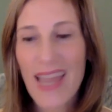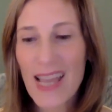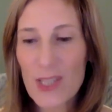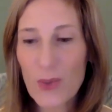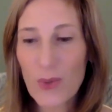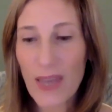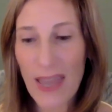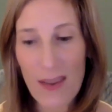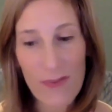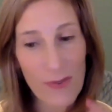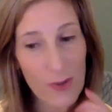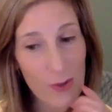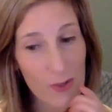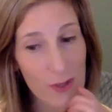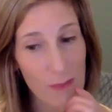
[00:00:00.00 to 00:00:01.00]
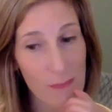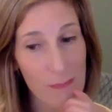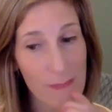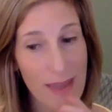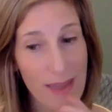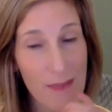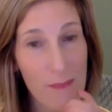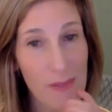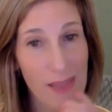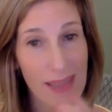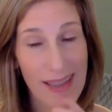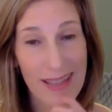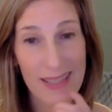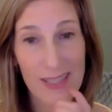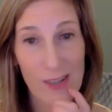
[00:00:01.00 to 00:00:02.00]
It's okay for you to make
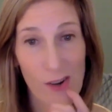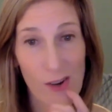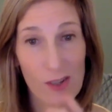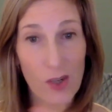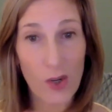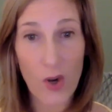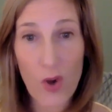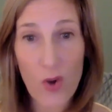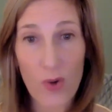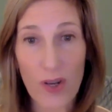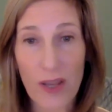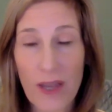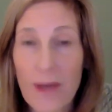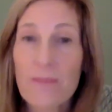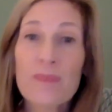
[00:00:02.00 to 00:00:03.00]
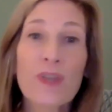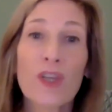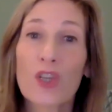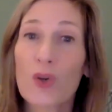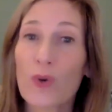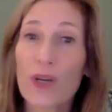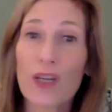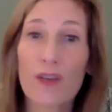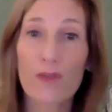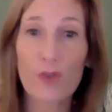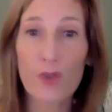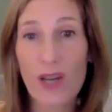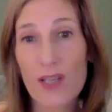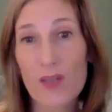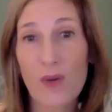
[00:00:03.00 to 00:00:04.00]
plans on your own. You know what? If
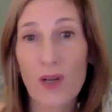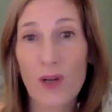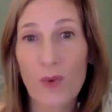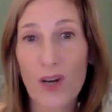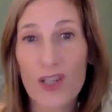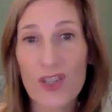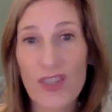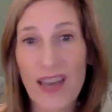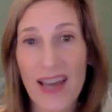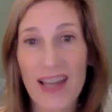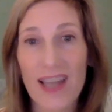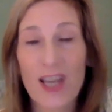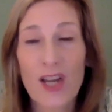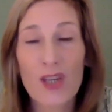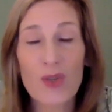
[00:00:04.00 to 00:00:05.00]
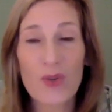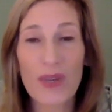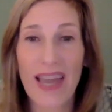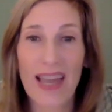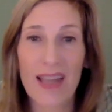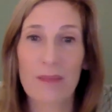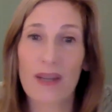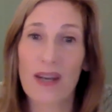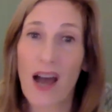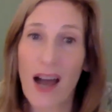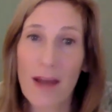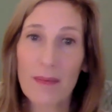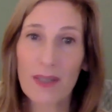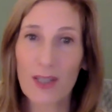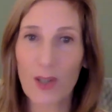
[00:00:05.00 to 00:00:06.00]
you guys want to watch that, you can, but
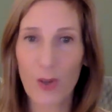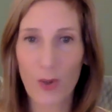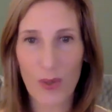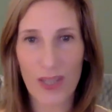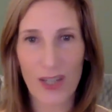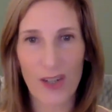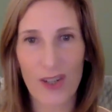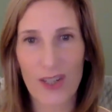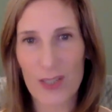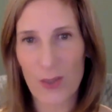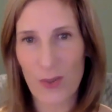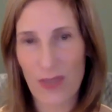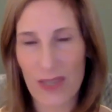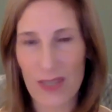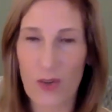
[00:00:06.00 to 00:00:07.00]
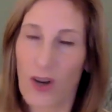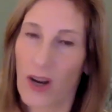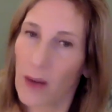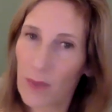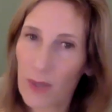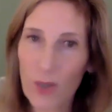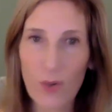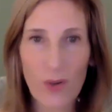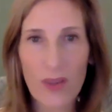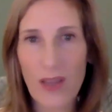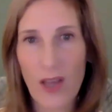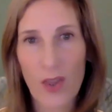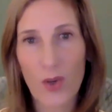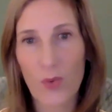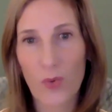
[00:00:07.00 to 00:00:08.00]
I'm going to go here and do this, or I'm going to go to
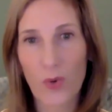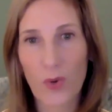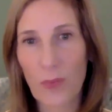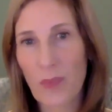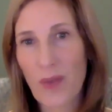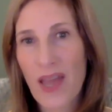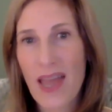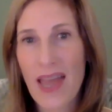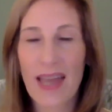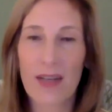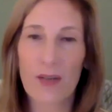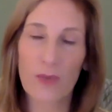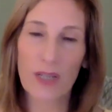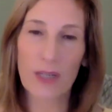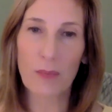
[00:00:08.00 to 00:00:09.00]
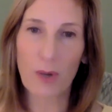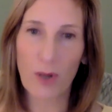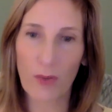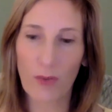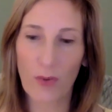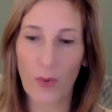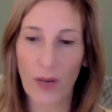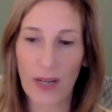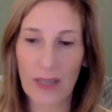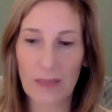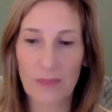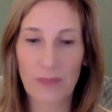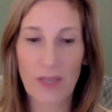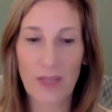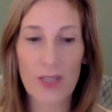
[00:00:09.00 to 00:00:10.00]
the other room and read a book for a while.
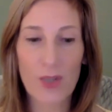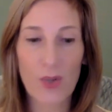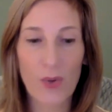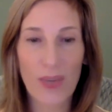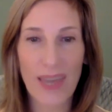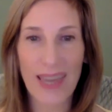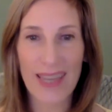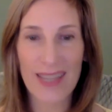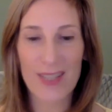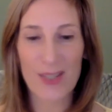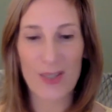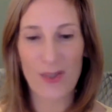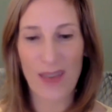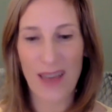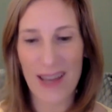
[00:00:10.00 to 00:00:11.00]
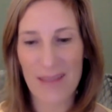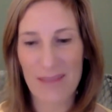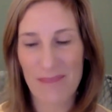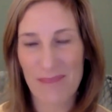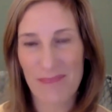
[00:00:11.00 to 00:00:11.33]
It's okay to do that.